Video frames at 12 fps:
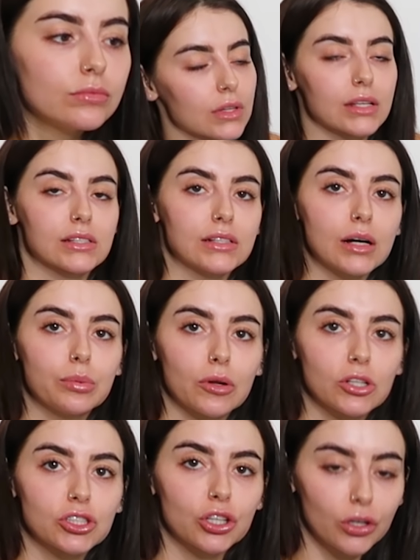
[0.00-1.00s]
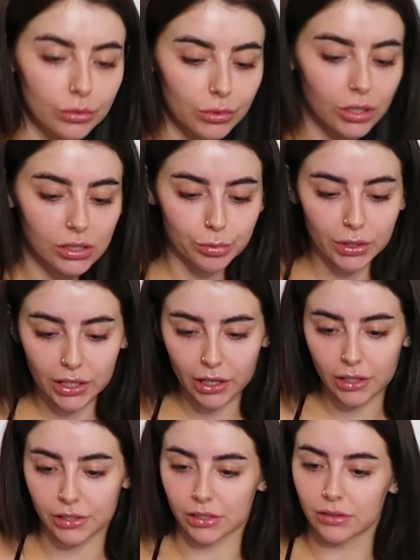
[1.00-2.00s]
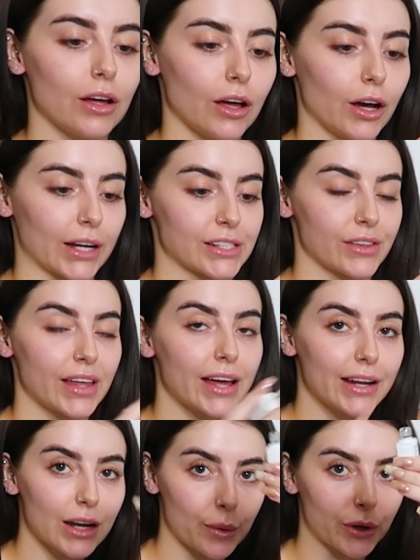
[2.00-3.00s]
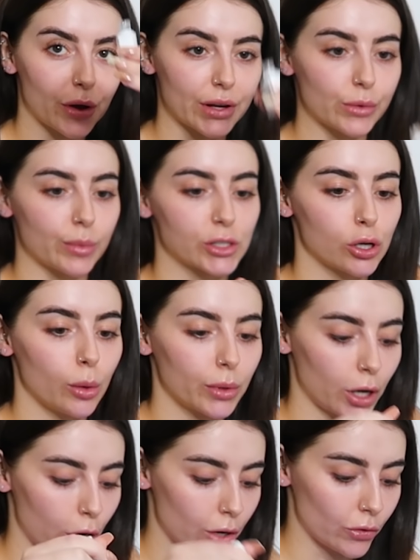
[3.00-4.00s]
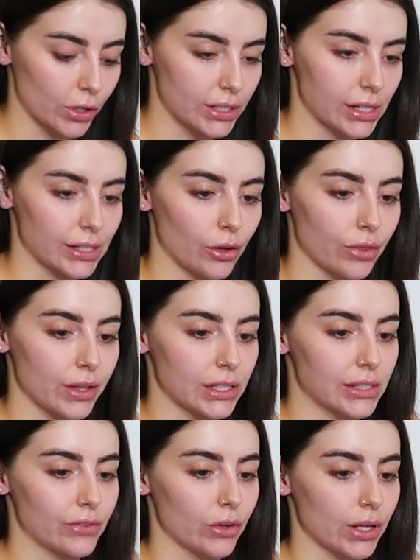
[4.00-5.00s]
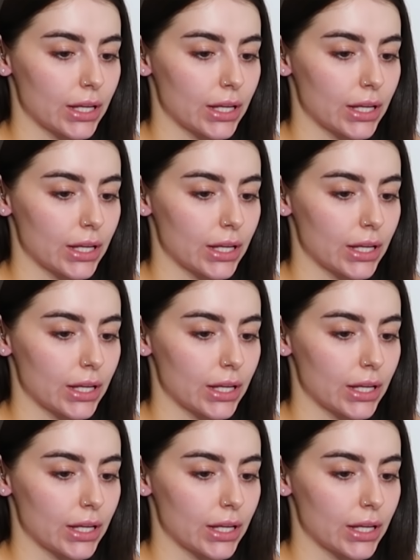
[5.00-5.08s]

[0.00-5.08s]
There's the nail polish on. Looks pretty good. Okay, so then I'm going in with my top coat. I've already done it on this foot